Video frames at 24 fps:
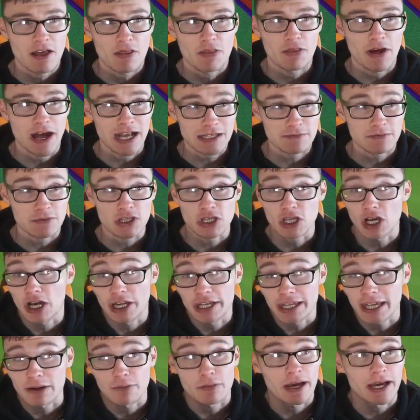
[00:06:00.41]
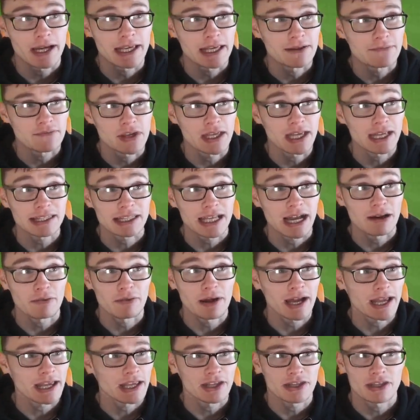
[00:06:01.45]
That's what you got to get right. If you get that
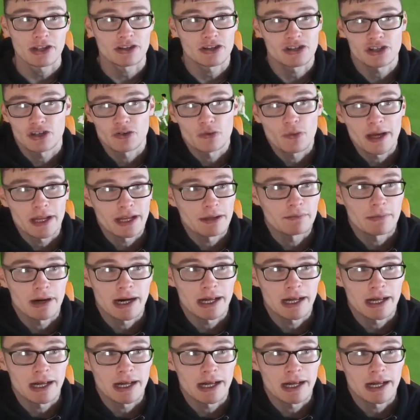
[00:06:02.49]
right, you're winning,